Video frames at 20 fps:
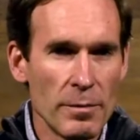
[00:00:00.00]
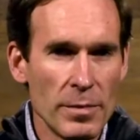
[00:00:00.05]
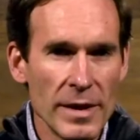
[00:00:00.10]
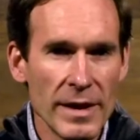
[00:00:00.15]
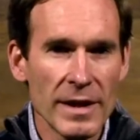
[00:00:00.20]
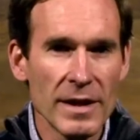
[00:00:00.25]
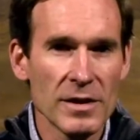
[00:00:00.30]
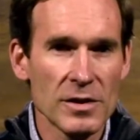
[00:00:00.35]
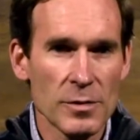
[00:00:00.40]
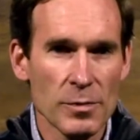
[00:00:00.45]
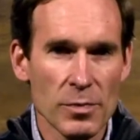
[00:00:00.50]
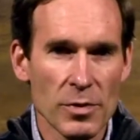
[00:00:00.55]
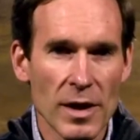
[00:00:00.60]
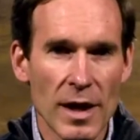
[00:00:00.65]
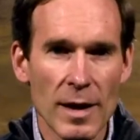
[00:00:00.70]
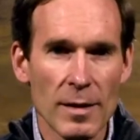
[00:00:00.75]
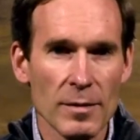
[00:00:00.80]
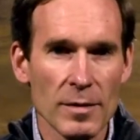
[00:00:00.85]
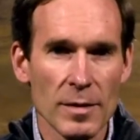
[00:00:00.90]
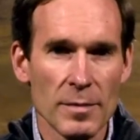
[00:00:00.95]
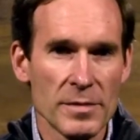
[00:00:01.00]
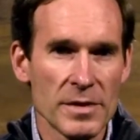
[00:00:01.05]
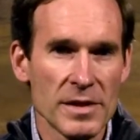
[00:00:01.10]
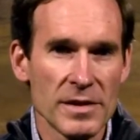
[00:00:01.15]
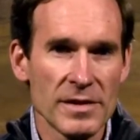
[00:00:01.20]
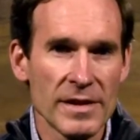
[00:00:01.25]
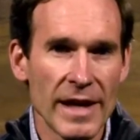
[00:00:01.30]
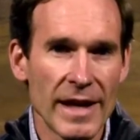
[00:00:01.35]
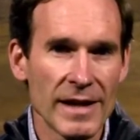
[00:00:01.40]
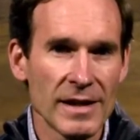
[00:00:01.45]
biggest problems
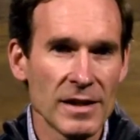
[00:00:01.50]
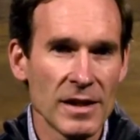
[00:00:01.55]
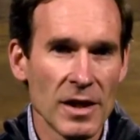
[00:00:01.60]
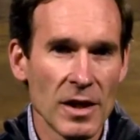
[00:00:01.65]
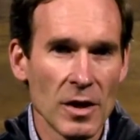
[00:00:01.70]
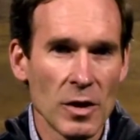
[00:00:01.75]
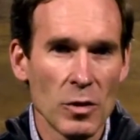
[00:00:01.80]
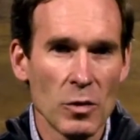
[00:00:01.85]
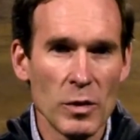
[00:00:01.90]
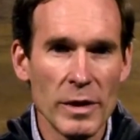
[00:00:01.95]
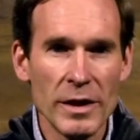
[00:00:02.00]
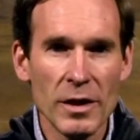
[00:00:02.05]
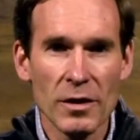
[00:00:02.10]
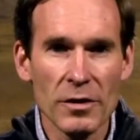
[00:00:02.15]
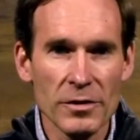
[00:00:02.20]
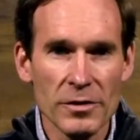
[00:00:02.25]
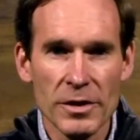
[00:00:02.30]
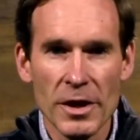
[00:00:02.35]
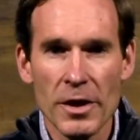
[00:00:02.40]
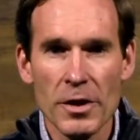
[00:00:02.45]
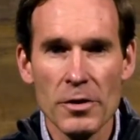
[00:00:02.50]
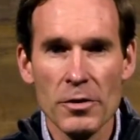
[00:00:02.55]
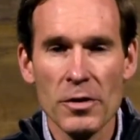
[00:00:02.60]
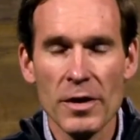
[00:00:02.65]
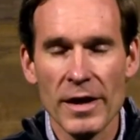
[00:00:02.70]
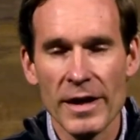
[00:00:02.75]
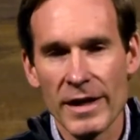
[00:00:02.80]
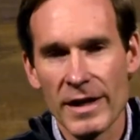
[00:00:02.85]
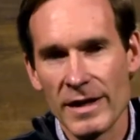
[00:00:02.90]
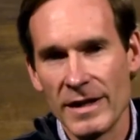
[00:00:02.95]
is that we don't know